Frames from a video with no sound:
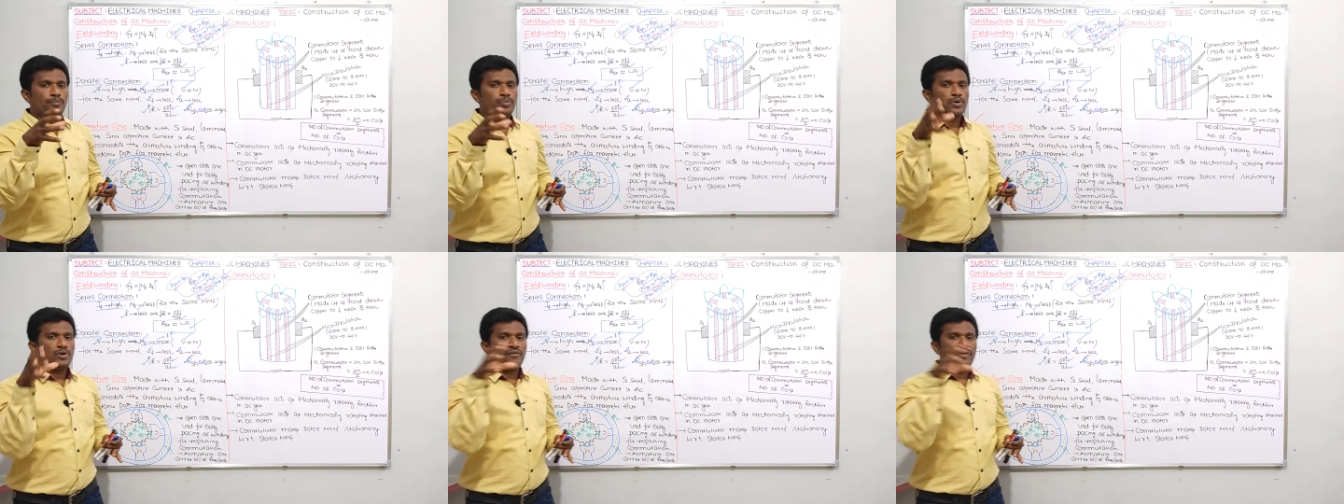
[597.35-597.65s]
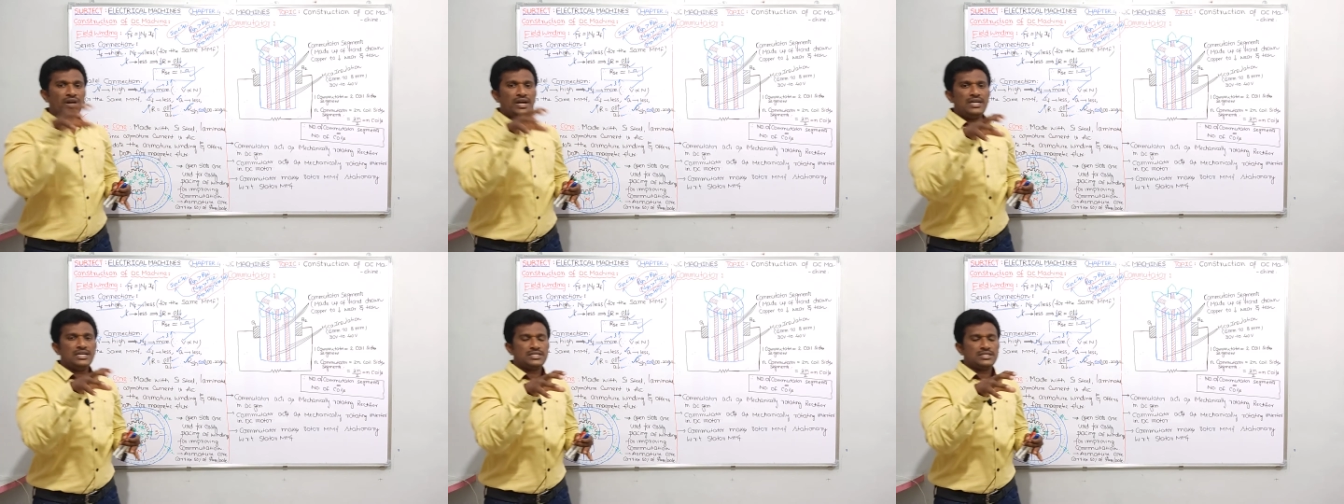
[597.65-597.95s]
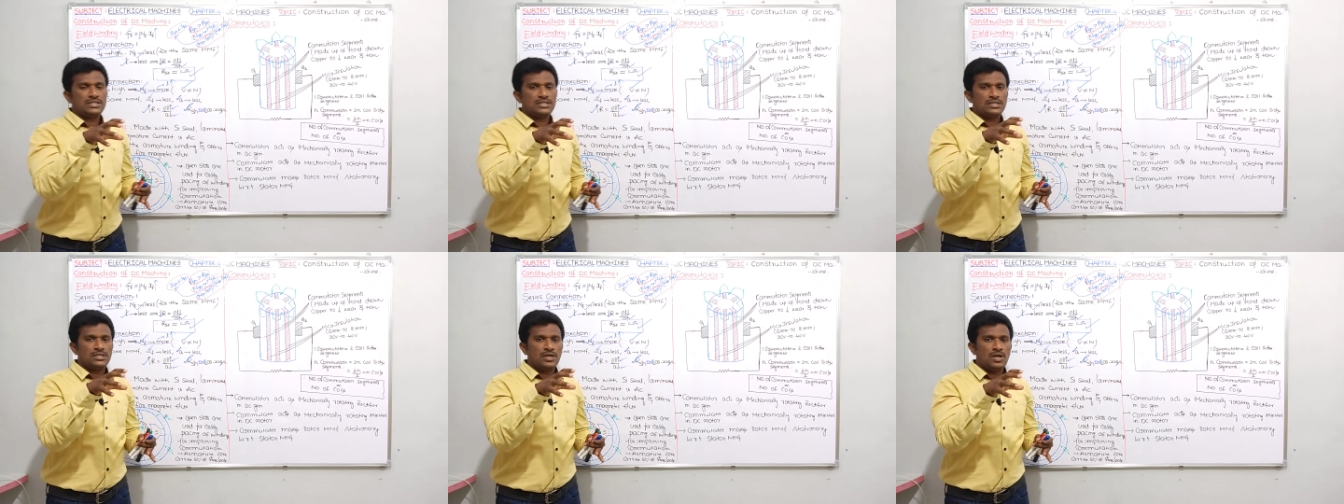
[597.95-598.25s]

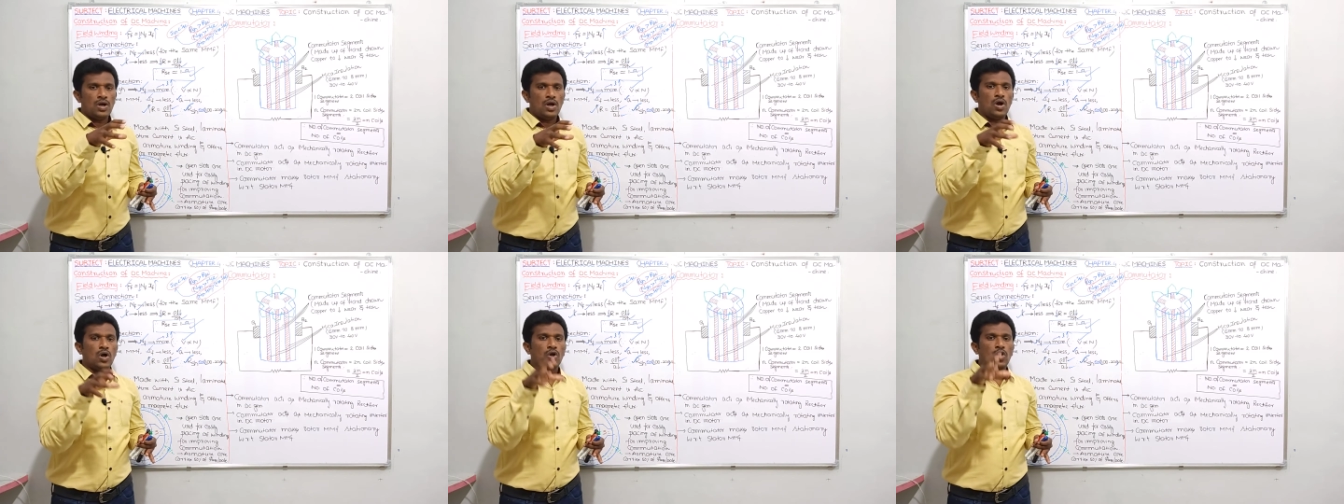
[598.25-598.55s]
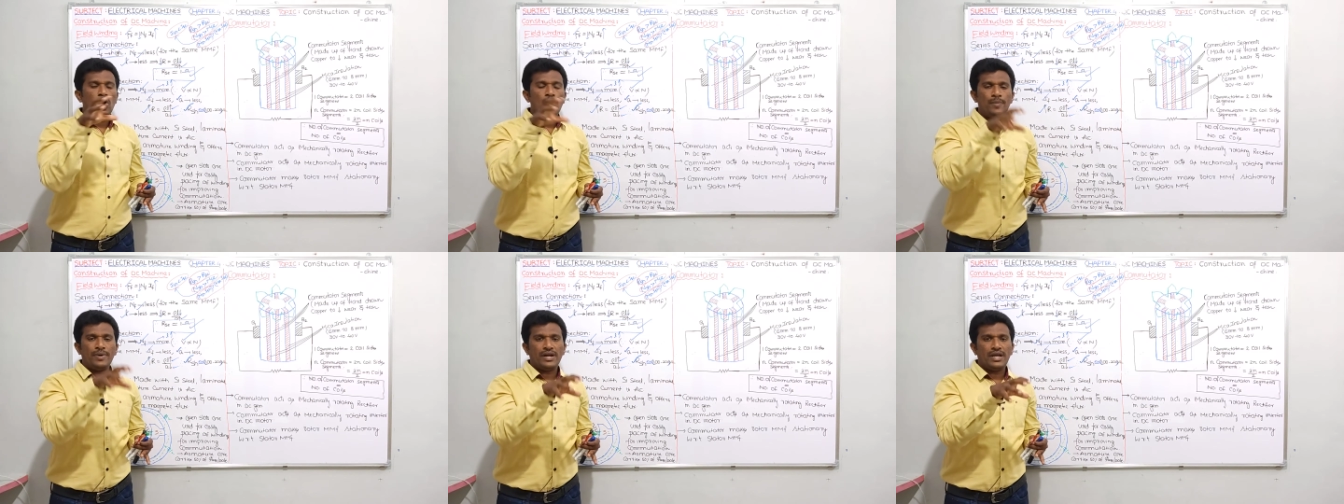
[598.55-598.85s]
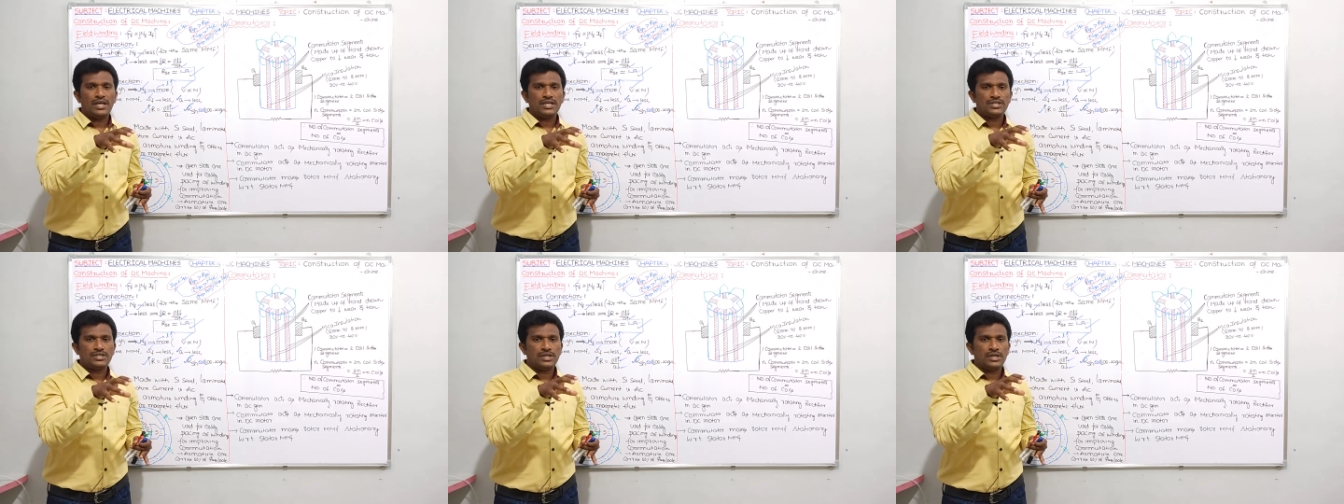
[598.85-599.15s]
provides
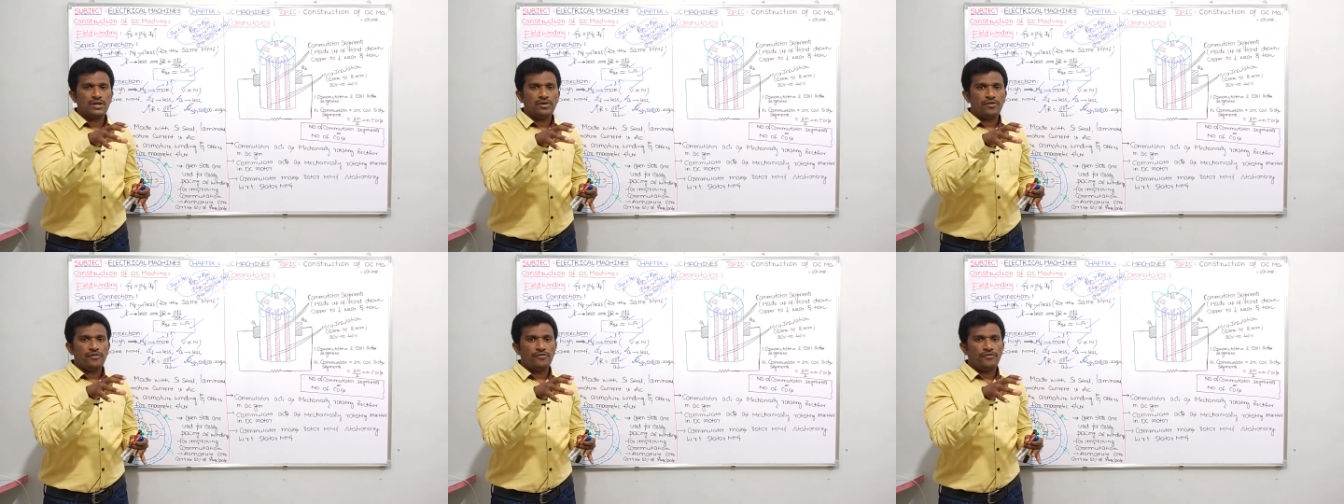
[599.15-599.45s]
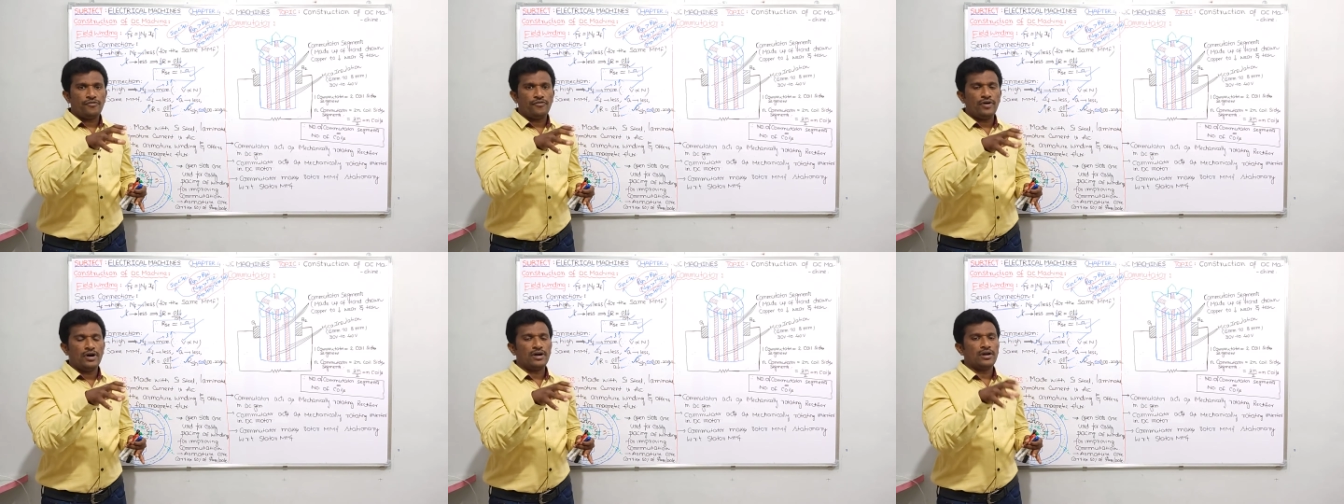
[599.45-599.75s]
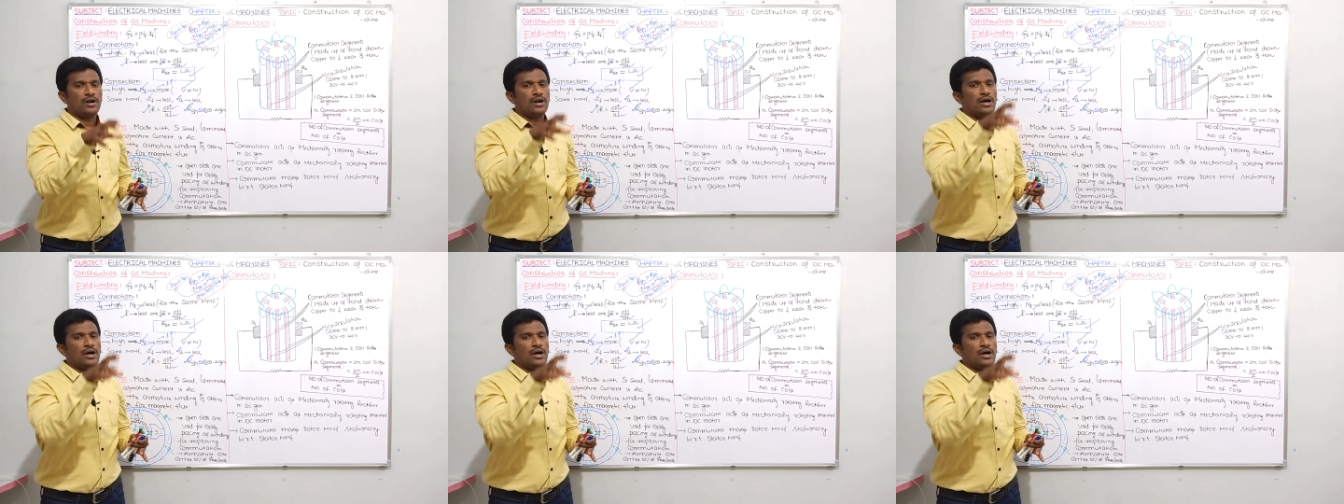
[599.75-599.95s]
accommodation for